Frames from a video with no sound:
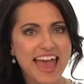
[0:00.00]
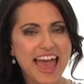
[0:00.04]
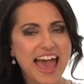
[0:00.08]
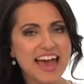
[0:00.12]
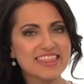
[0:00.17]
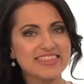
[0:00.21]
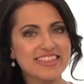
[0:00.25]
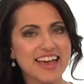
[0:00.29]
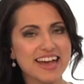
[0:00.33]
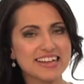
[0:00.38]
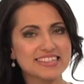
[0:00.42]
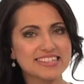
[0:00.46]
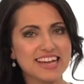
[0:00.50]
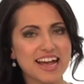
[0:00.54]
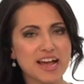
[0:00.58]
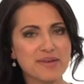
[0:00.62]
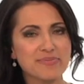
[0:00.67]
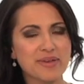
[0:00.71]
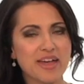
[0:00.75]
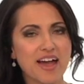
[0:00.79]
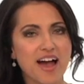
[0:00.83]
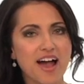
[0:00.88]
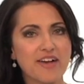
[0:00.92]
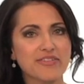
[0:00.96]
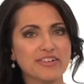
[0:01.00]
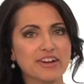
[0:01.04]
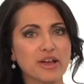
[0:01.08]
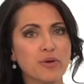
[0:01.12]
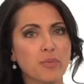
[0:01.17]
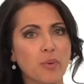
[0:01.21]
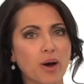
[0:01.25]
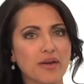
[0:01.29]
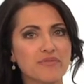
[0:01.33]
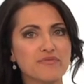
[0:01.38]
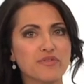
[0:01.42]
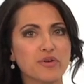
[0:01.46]
At that time, they offered a
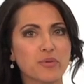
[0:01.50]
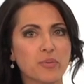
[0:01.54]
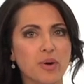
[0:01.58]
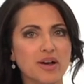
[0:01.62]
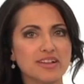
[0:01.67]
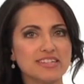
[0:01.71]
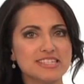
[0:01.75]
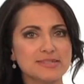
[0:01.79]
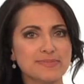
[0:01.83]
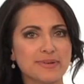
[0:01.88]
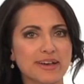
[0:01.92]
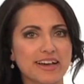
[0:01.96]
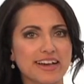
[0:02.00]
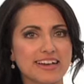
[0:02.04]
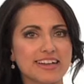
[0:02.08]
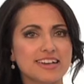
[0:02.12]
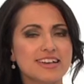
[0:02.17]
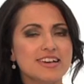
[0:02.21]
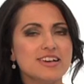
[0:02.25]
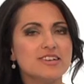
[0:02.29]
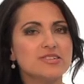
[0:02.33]
1-for-1 split.